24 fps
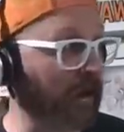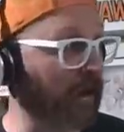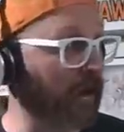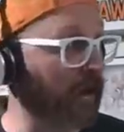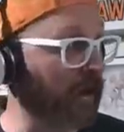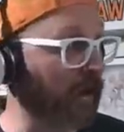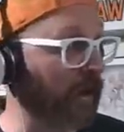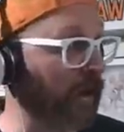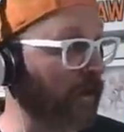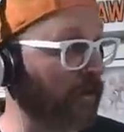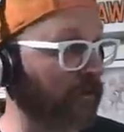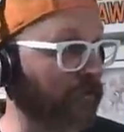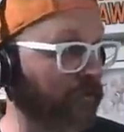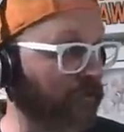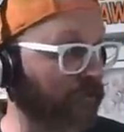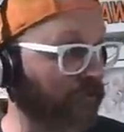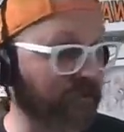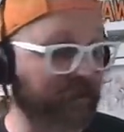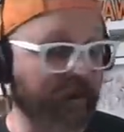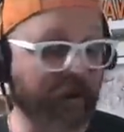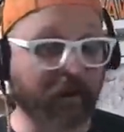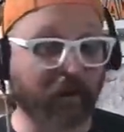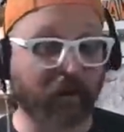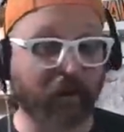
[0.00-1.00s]
it's
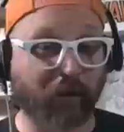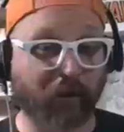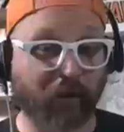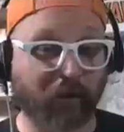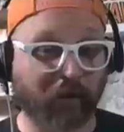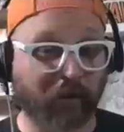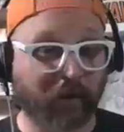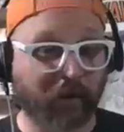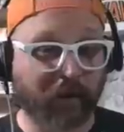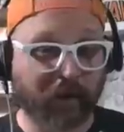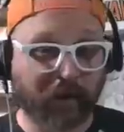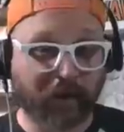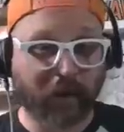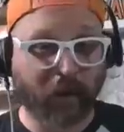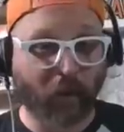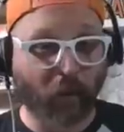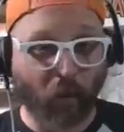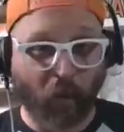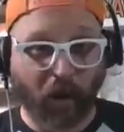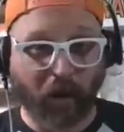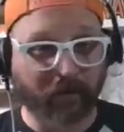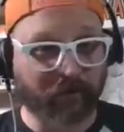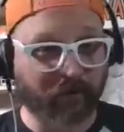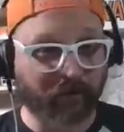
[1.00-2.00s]
still, you know,
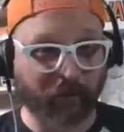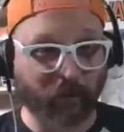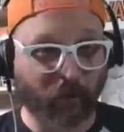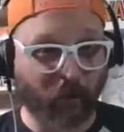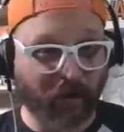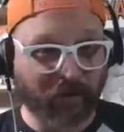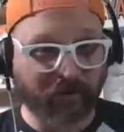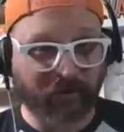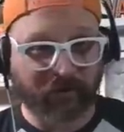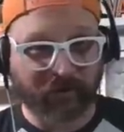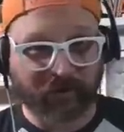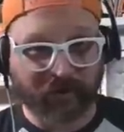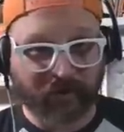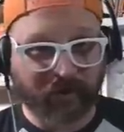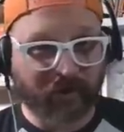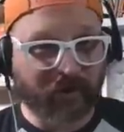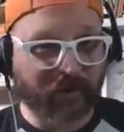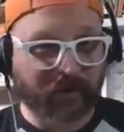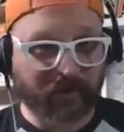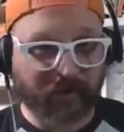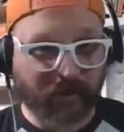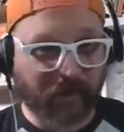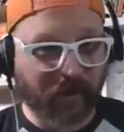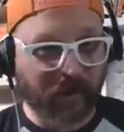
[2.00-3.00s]
watching watching the
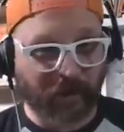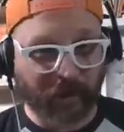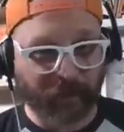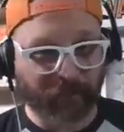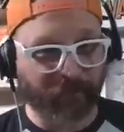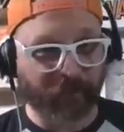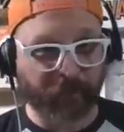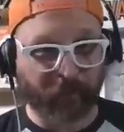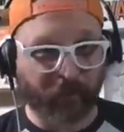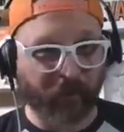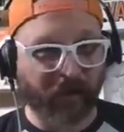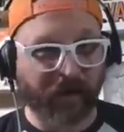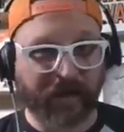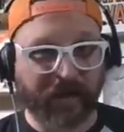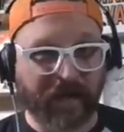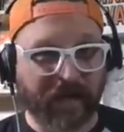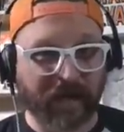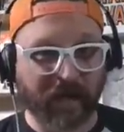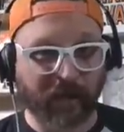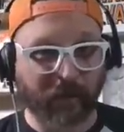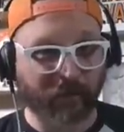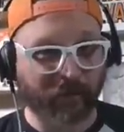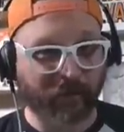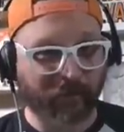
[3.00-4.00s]
clips
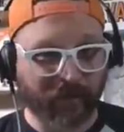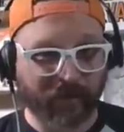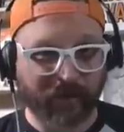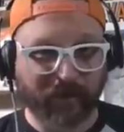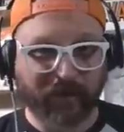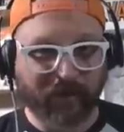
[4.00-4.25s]
pregame,